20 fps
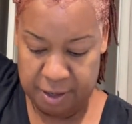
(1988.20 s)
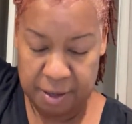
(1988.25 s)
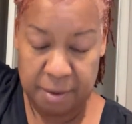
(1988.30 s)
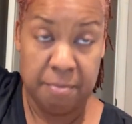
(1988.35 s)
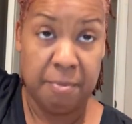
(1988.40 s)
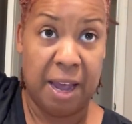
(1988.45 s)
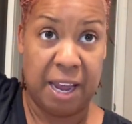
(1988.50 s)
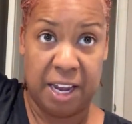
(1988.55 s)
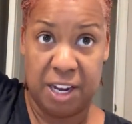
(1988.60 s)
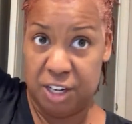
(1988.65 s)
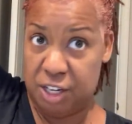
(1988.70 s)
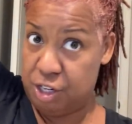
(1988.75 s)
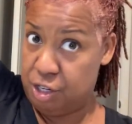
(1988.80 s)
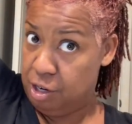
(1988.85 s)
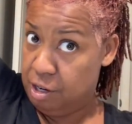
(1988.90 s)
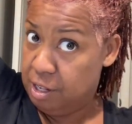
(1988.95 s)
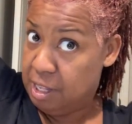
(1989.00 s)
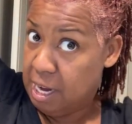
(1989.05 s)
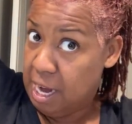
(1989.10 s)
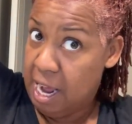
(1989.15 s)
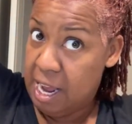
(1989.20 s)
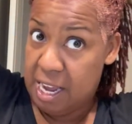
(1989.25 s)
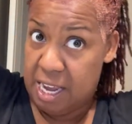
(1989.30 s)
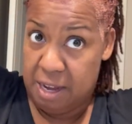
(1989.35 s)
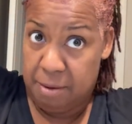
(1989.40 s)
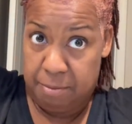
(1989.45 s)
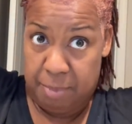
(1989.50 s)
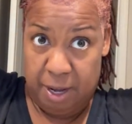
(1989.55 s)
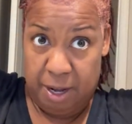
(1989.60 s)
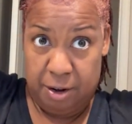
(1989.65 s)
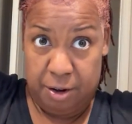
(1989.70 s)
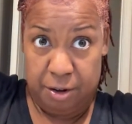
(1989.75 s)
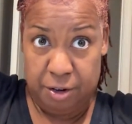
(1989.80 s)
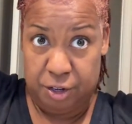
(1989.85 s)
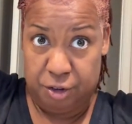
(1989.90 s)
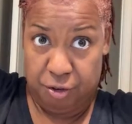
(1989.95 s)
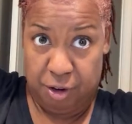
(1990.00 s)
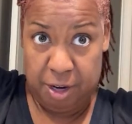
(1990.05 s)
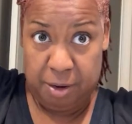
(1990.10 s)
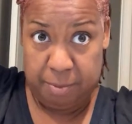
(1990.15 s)
Making sure that I eat better,
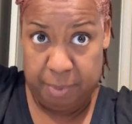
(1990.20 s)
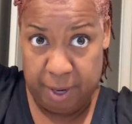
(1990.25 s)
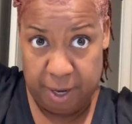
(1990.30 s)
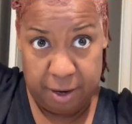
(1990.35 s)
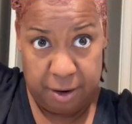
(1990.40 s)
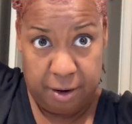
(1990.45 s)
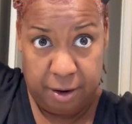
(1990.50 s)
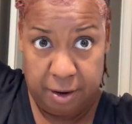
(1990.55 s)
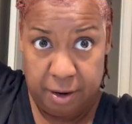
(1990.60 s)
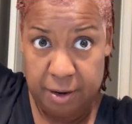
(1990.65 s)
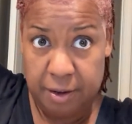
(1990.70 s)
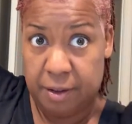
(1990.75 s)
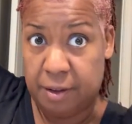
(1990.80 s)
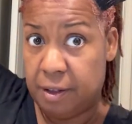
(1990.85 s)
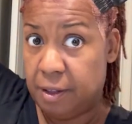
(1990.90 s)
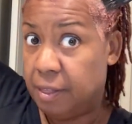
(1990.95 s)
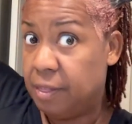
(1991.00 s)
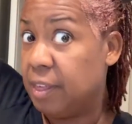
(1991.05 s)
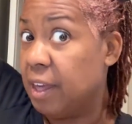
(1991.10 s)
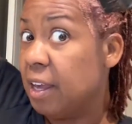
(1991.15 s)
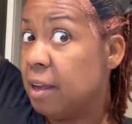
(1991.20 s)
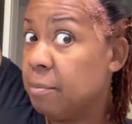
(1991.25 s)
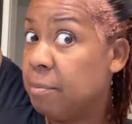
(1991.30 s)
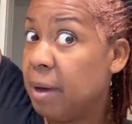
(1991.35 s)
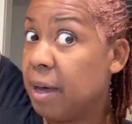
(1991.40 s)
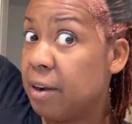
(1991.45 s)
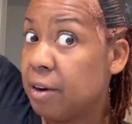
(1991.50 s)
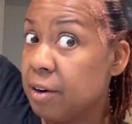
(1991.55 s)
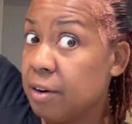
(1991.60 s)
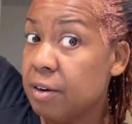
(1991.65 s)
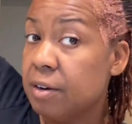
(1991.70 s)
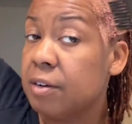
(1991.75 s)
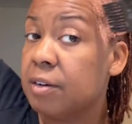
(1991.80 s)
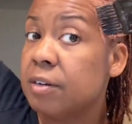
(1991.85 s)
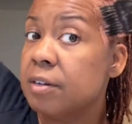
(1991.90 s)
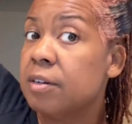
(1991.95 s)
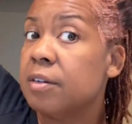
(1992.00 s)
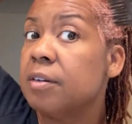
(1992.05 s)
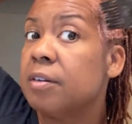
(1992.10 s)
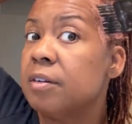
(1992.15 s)
drink better, think better,
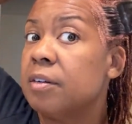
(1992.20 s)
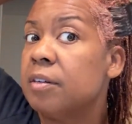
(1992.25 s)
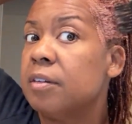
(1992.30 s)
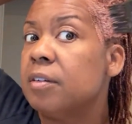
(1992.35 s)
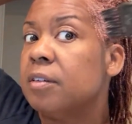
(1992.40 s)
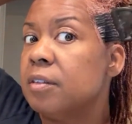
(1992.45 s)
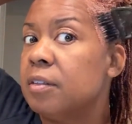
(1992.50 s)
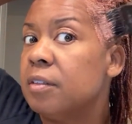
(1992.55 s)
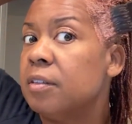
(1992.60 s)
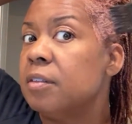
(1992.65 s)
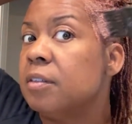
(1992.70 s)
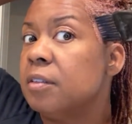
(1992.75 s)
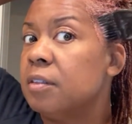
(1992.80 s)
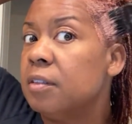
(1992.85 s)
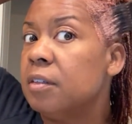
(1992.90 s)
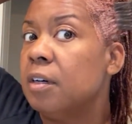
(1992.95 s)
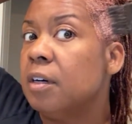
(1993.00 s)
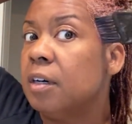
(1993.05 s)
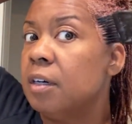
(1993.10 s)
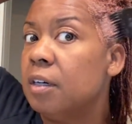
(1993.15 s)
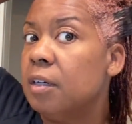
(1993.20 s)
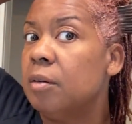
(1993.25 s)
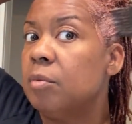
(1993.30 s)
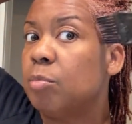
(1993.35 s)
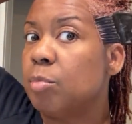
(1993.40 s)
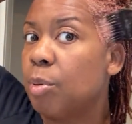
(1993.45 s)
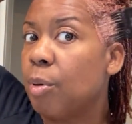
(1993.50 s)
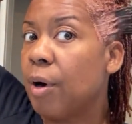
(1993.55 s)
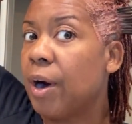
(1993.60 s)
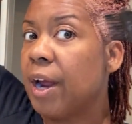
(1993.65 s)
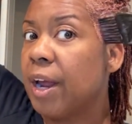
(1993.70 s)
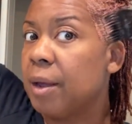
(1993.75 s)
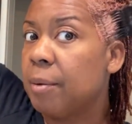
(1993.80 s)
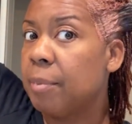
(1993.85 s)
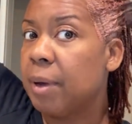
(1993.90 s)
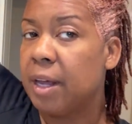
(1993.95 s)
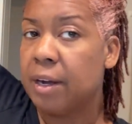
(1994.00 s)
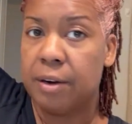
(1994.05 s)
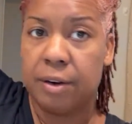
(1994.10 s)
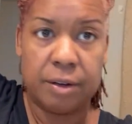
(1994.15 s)
praying
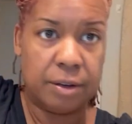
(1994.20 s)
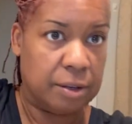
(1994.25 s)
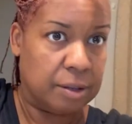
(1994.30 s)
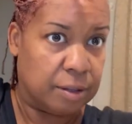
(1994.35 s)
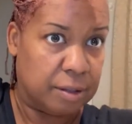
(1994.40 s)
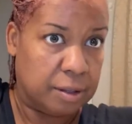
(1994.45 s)
better,